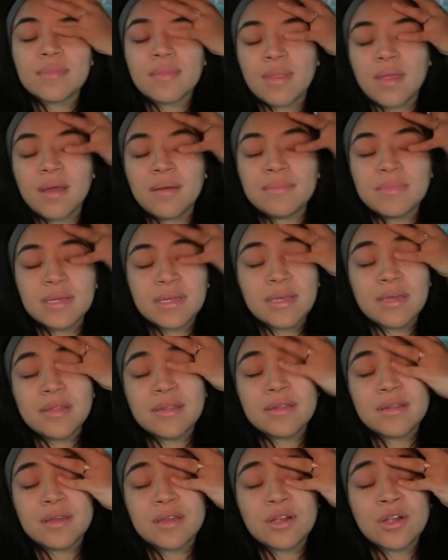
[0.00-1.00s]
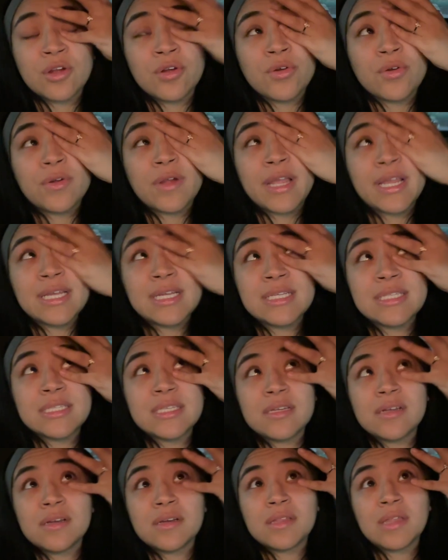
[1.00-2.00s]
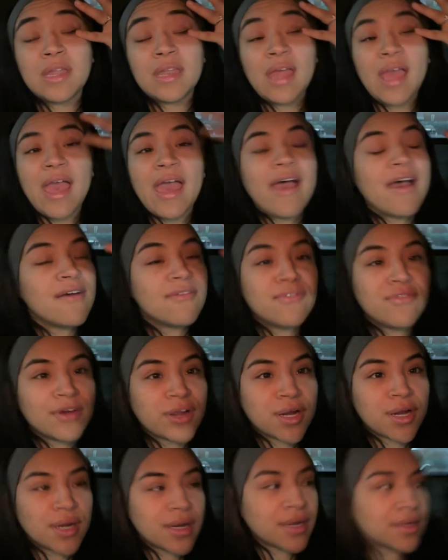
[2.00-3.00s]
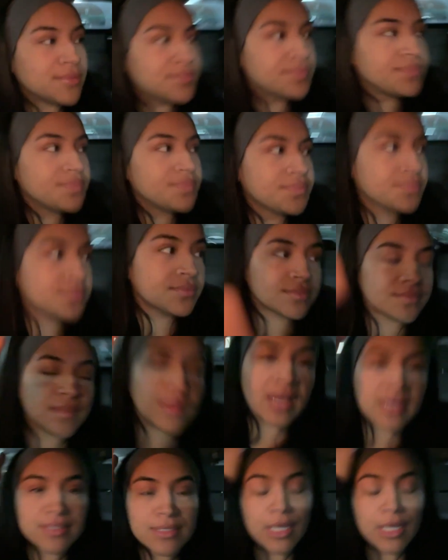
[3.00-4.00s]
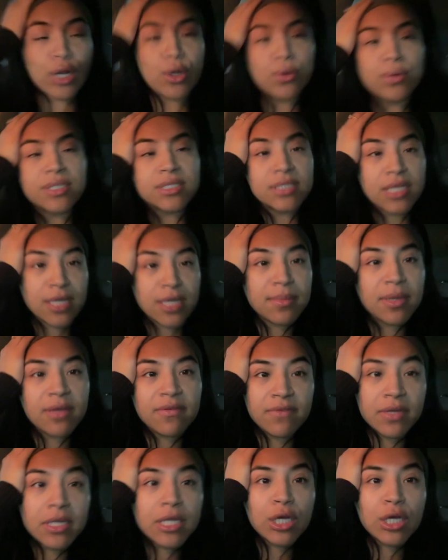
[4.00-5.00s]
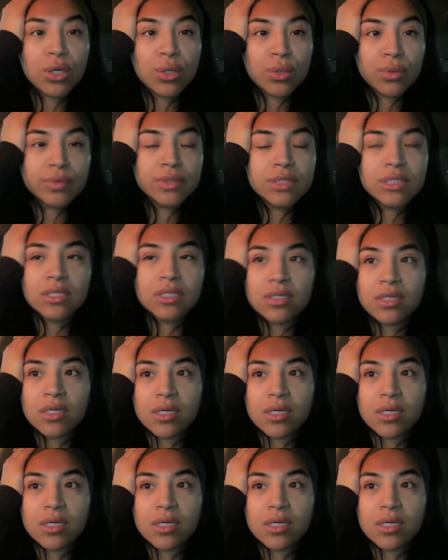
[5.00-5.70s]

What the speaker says: I'm looking crazier than ever, as I always say in my videos.